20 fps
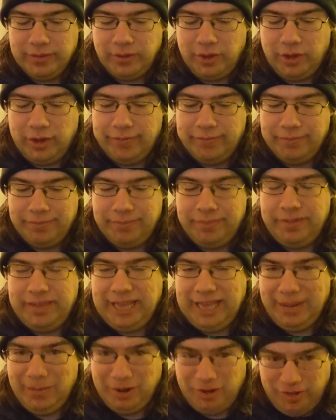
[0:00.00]
on
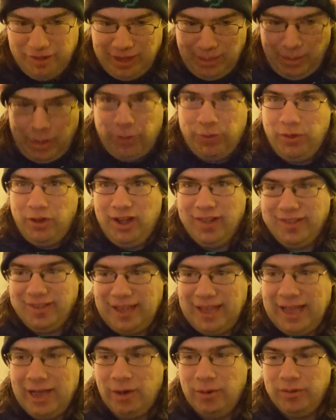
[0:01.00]
camera, just get my
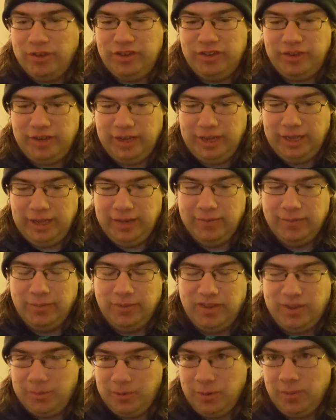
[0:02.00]
thoughts out in
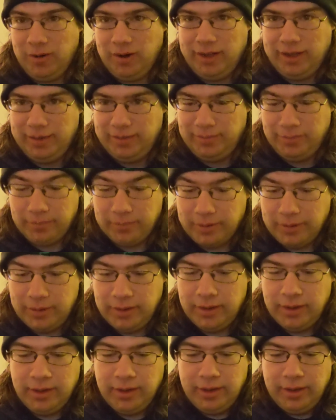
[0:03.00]
somewhere where I can,
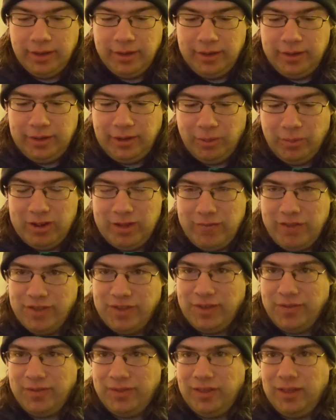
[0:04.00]

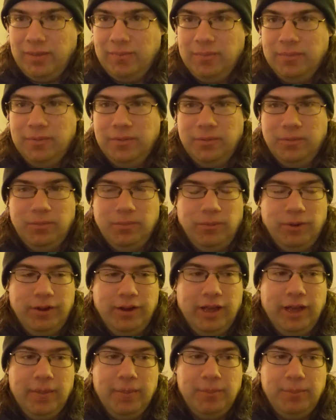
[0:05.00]
revisit them and
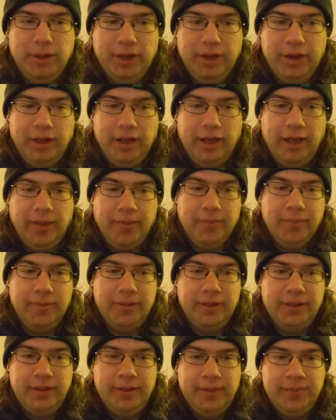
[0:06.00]
whatnot. But
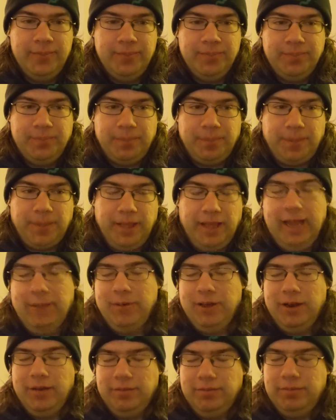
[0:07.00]
I am
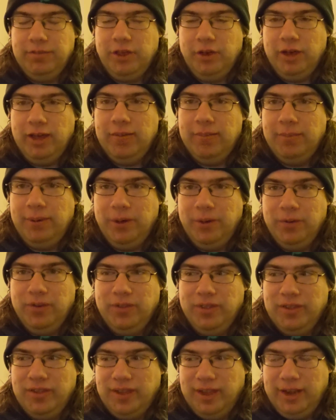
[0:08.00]
gonna go ahead and
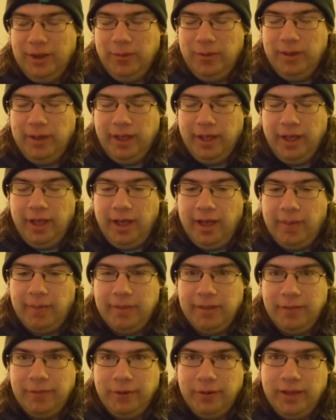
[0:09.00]
post this anyway.
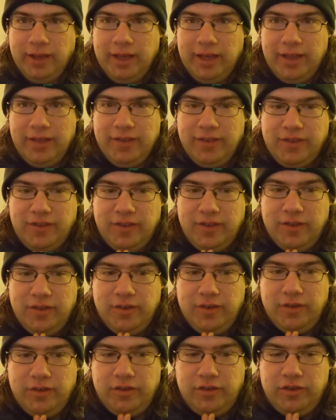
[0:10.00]
If you guys
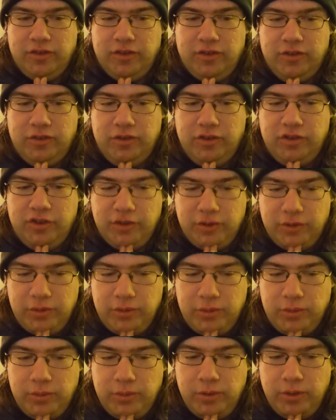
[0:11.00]

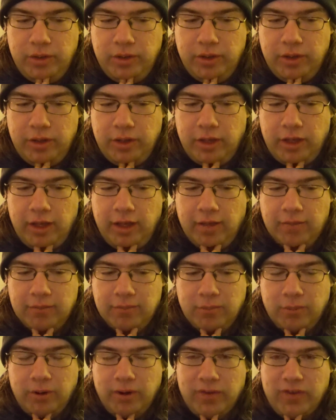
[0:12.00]
do
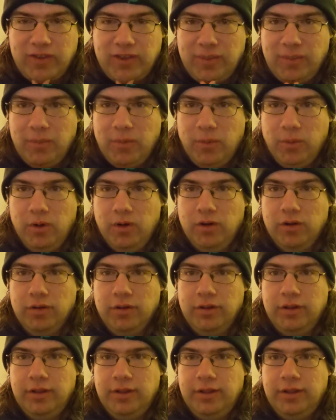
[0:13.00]
want to see more,